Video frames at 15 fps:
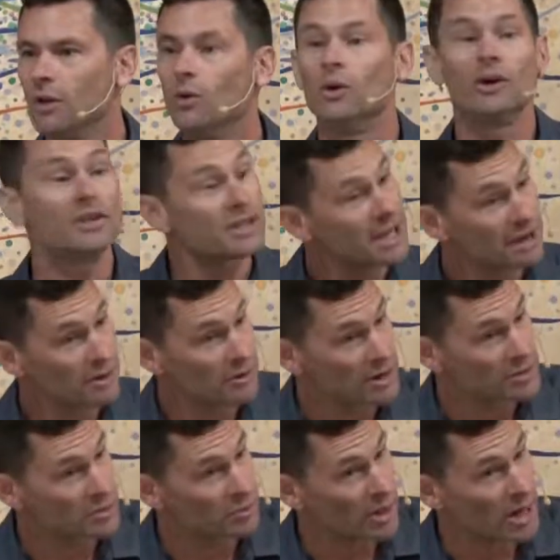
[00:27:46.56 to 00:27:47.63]
or sacred
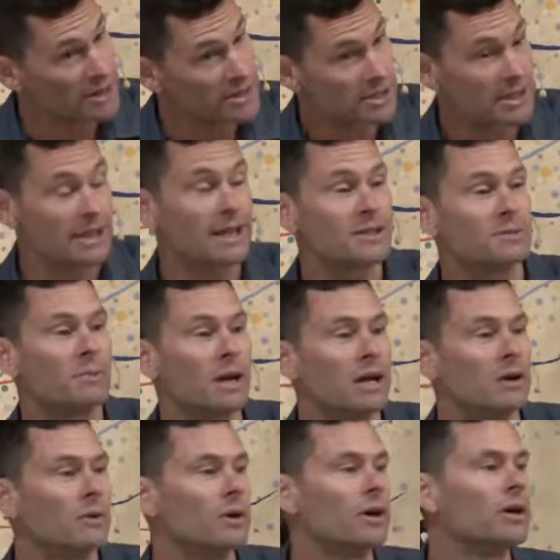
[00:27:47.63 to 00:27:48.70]
reciprocity, that's
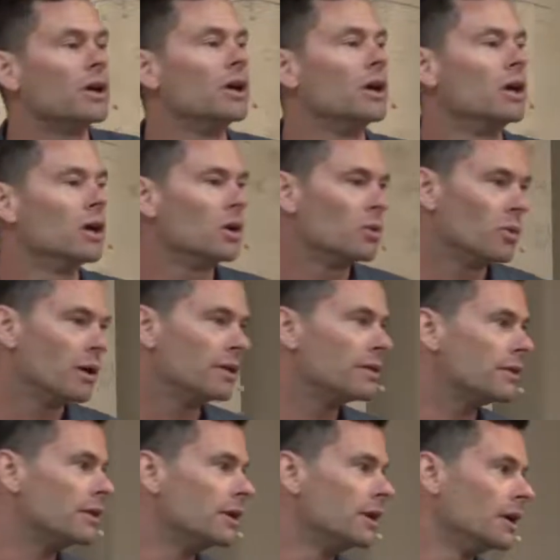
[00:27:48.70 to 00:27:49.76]
my word, with
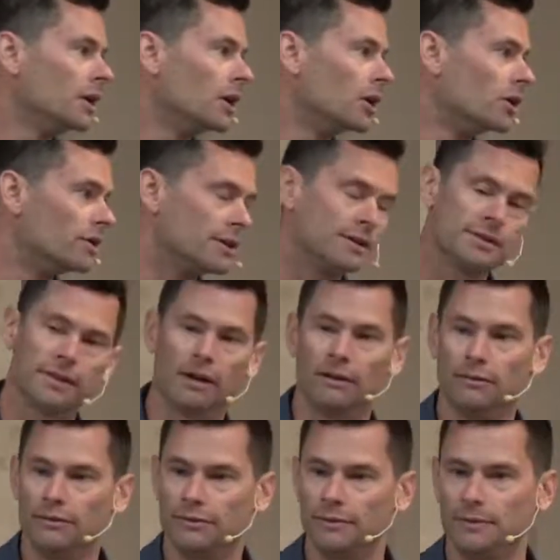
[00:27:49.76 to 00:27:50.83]
Earth itself.
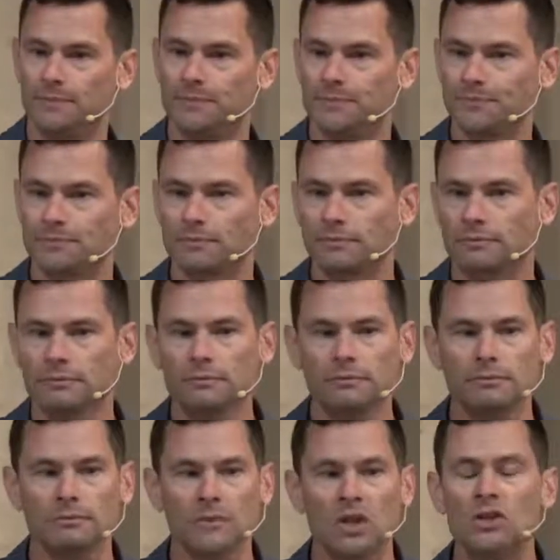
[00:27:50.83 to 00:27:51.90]

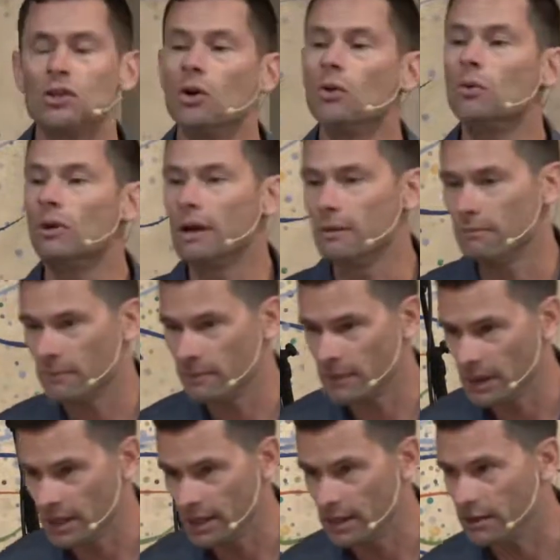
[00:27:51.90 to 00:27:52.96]
So,
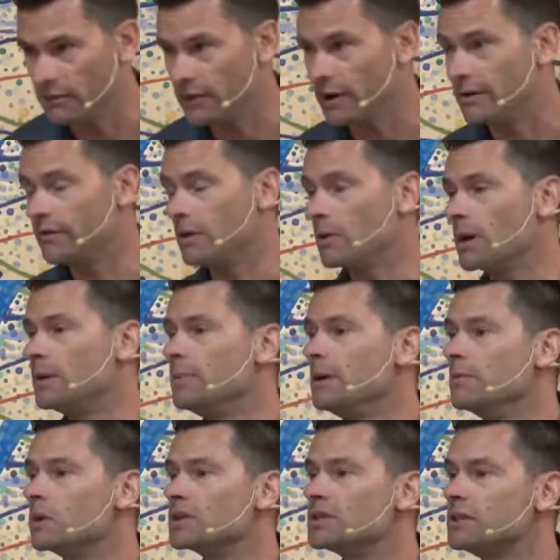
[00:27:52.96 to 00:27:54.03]
and if I want to be
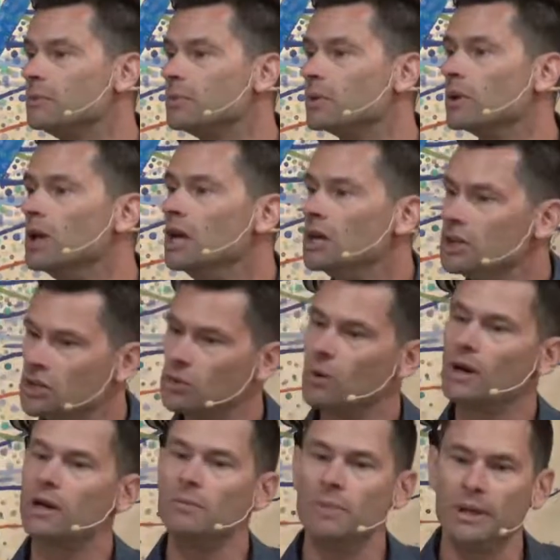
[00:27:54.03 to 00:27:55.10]
more simple, do you
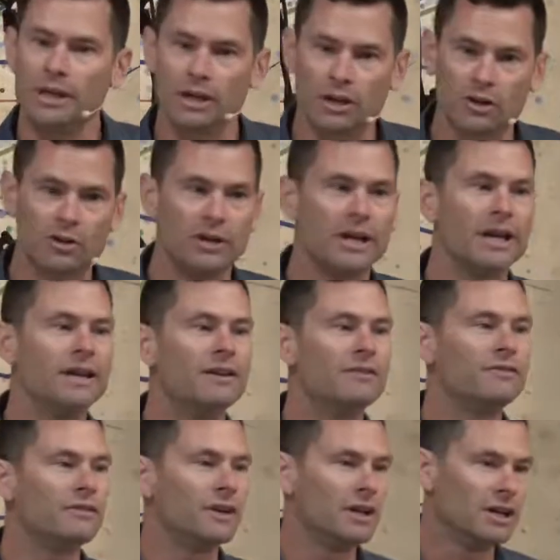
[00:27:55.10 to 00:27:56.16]
want to be a
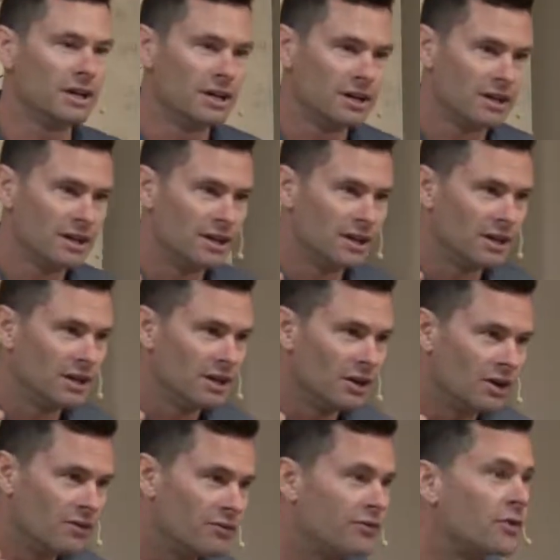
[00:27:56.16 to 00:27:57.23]
creative
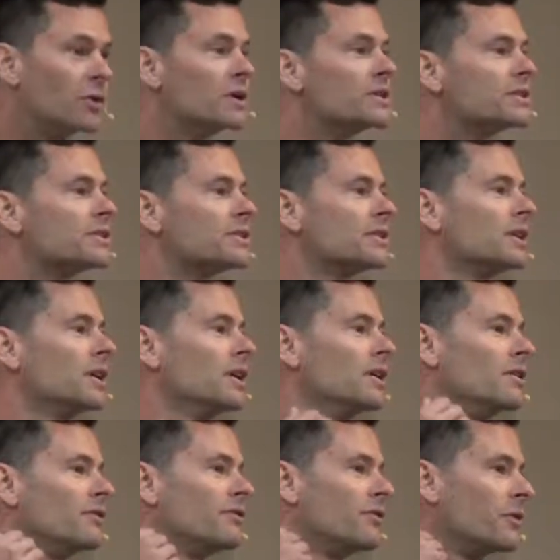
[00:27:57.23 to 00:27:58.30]
force
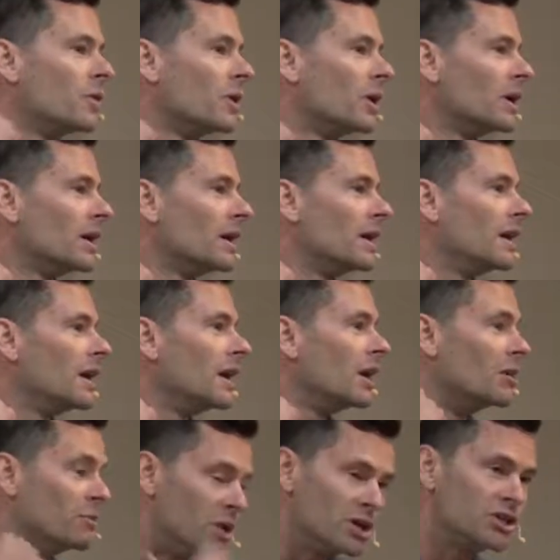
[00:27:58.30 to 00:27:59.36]
for
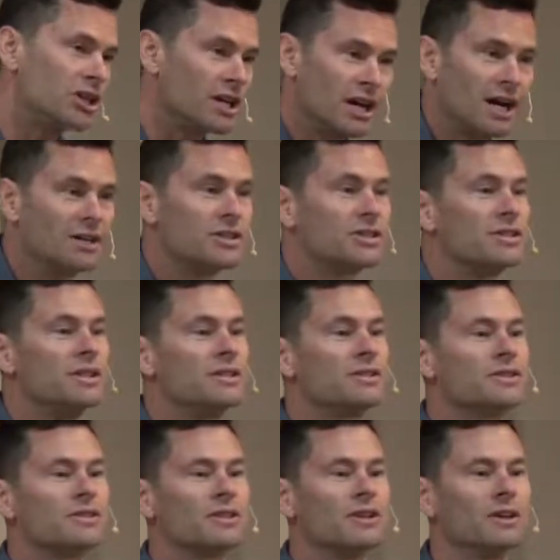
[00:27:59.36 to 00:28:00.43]
emergent
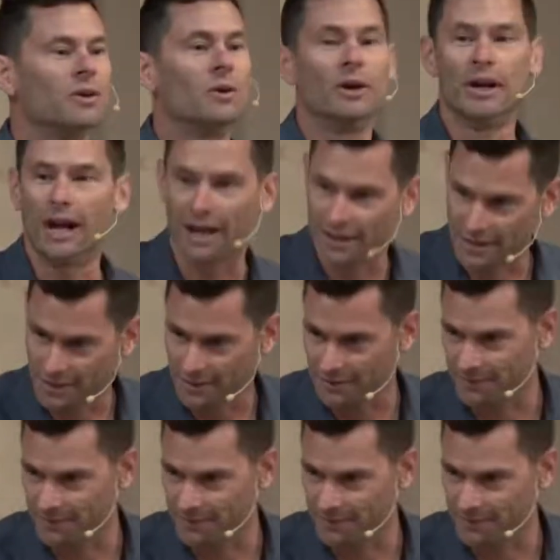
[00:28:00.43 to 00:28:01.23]
consciousness or not?